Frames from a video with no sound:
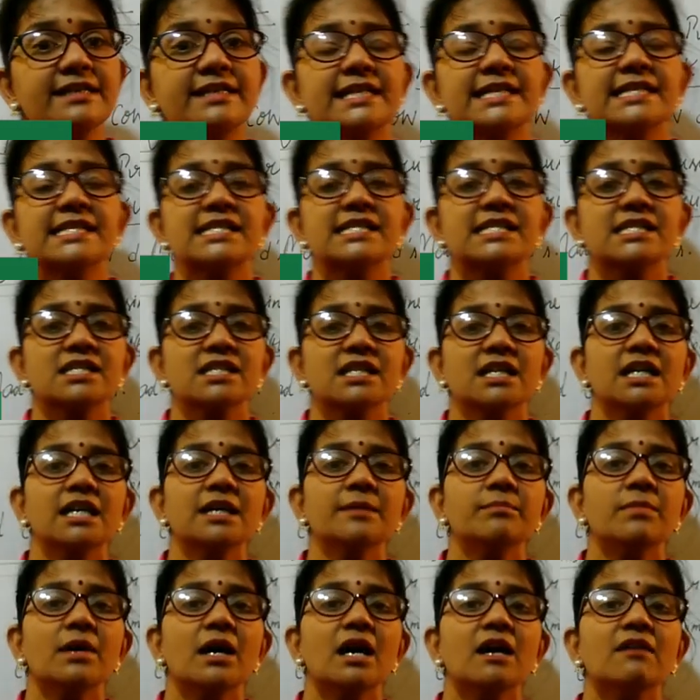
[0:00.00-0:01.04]

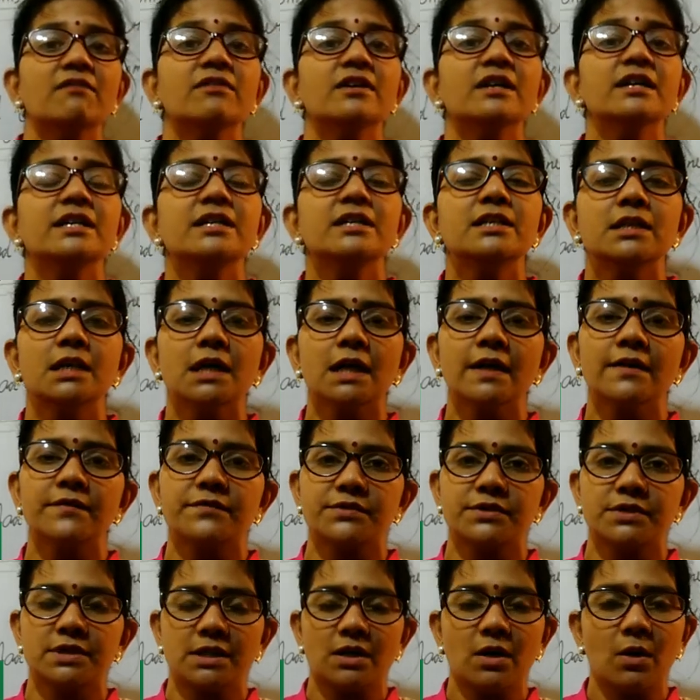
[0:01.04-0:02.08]
disturb our
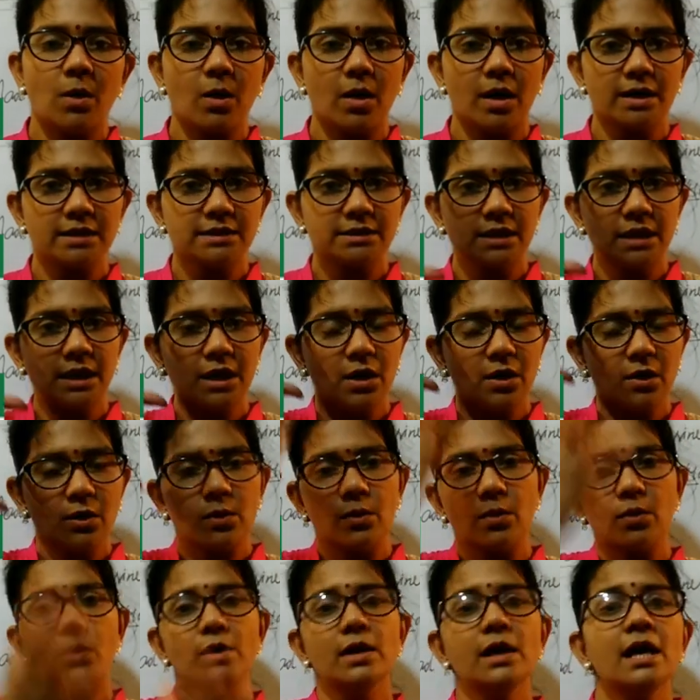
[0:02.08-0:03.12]
nerves, or the
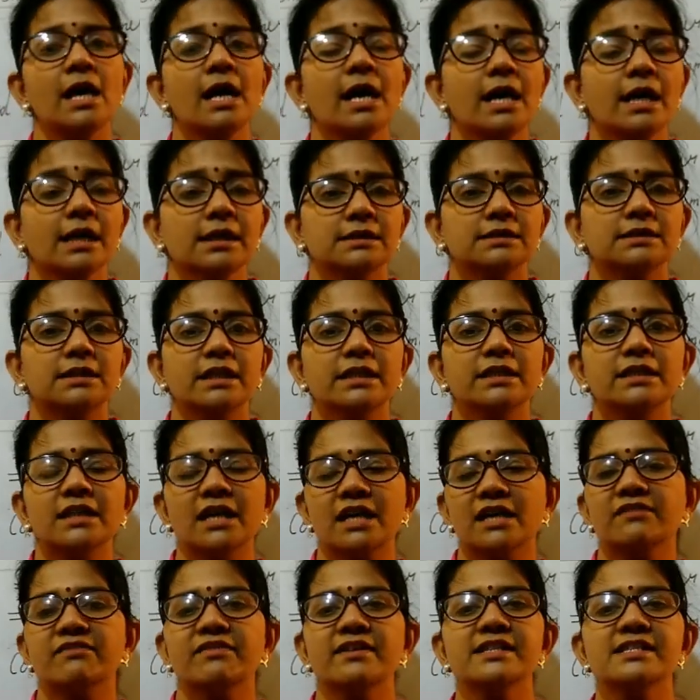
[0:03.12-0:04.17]

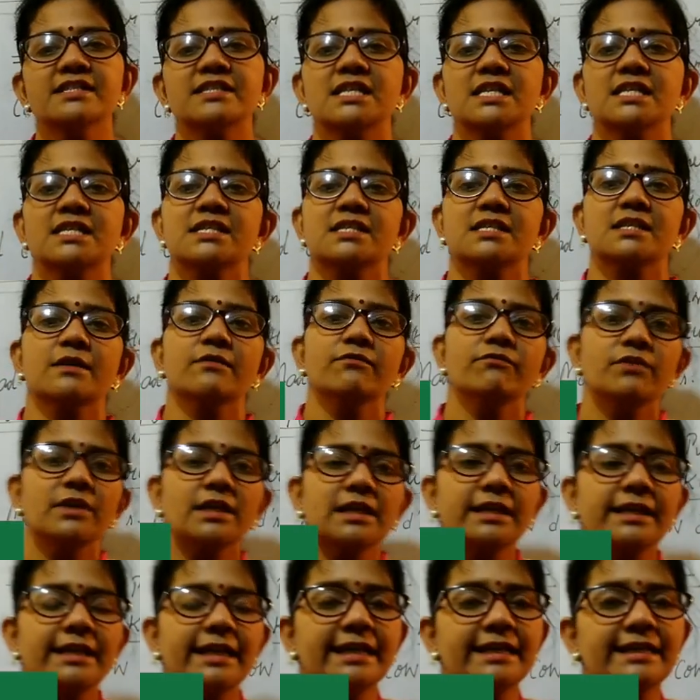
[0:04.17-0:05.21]
nervous system will
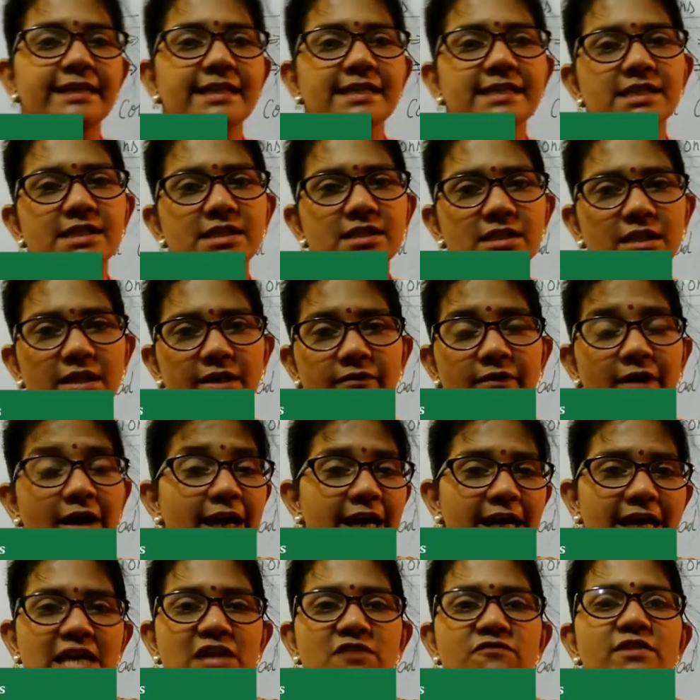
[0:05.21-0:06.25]
get disturbed.
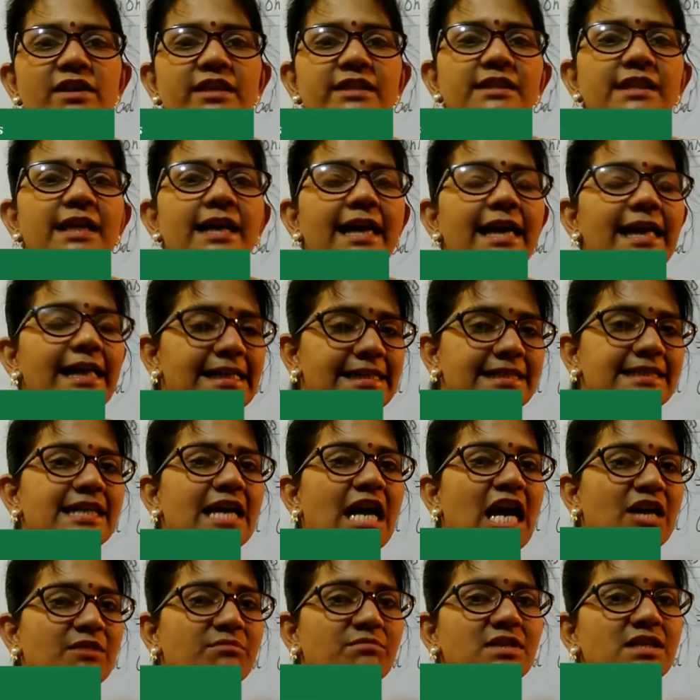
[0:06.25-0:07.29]
Even the
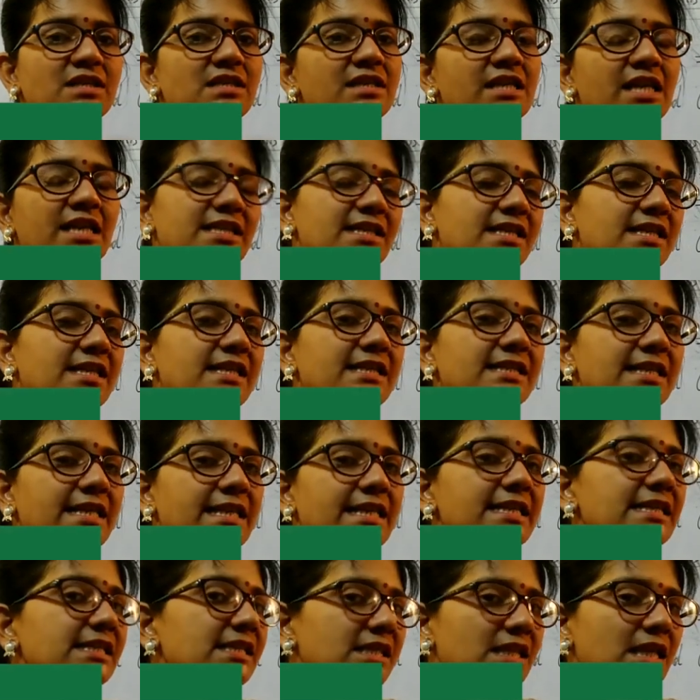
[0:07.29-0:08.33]
Alzheimer's disease
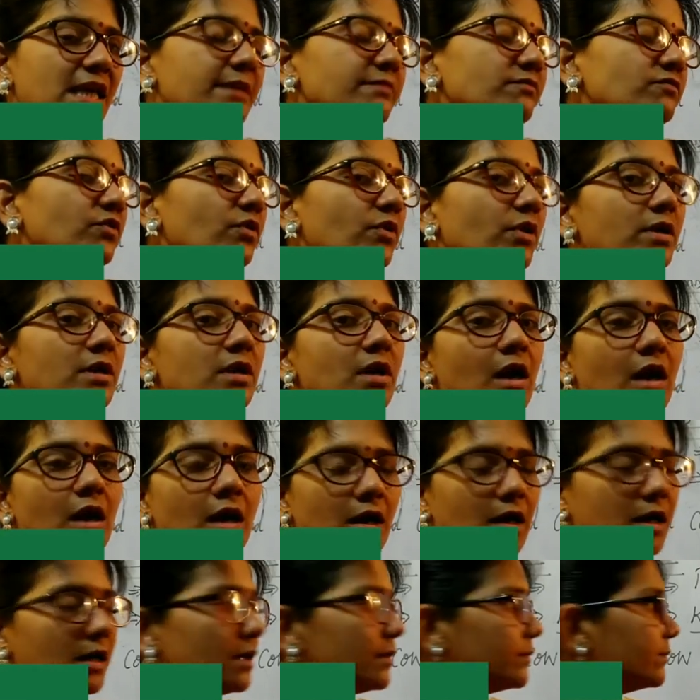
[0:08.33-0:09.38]
is somewhat
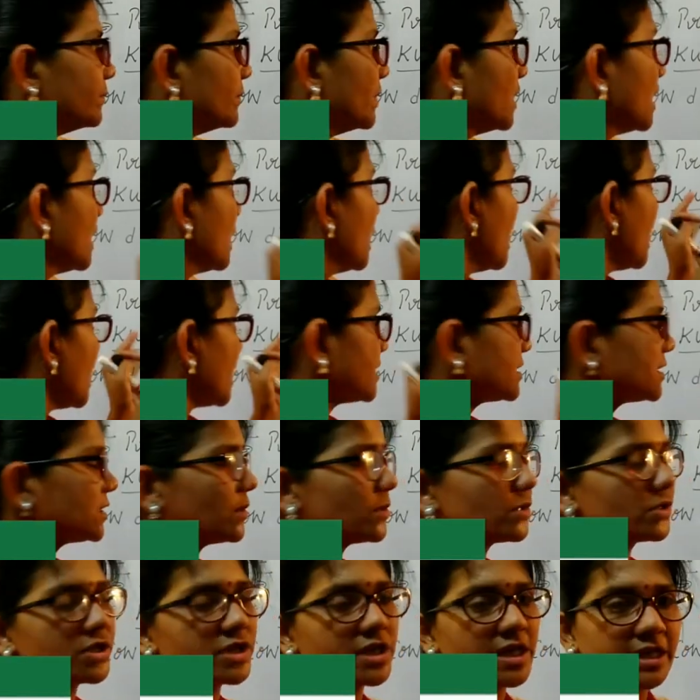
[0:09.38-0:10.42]

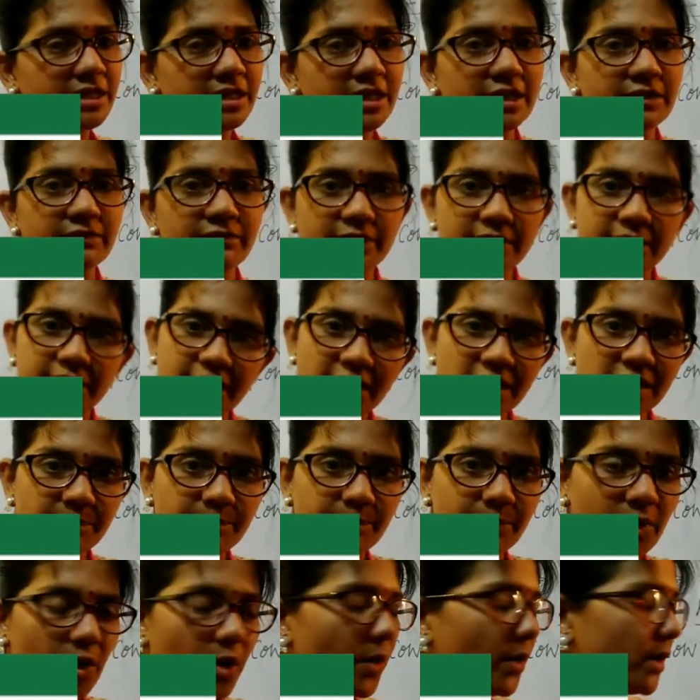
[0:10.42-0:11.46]
associated with this
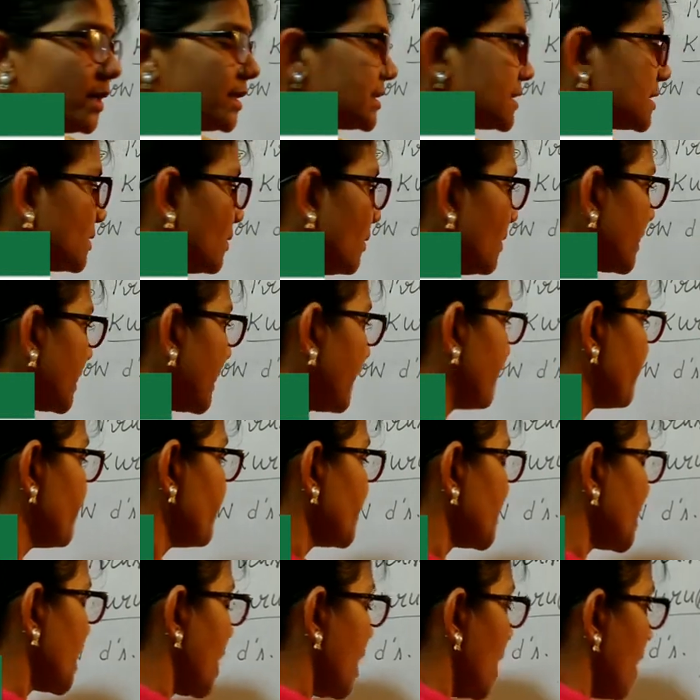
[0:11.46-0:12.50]
prions. Okay,
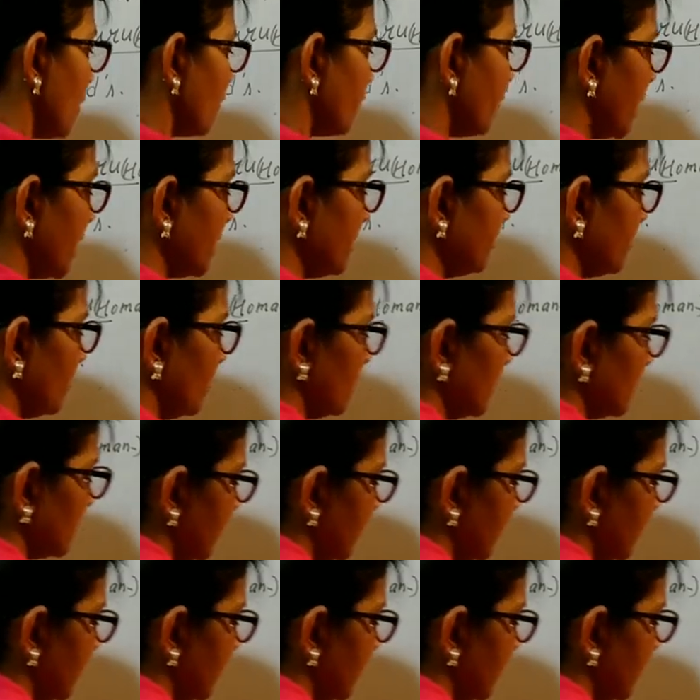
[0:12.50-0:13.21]
one more